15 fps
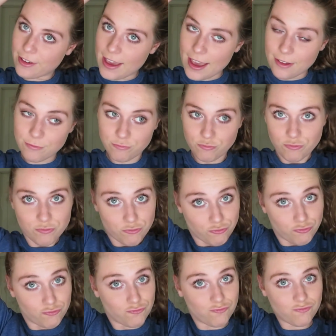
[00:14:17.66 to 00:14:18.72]
Okay,
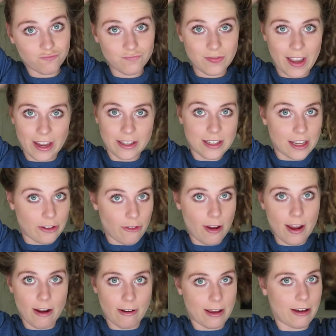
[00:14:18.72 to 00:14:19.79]
now you take your
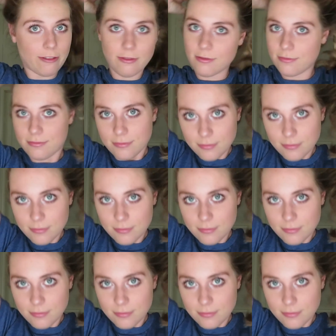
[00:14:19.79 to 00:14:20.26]
hair down,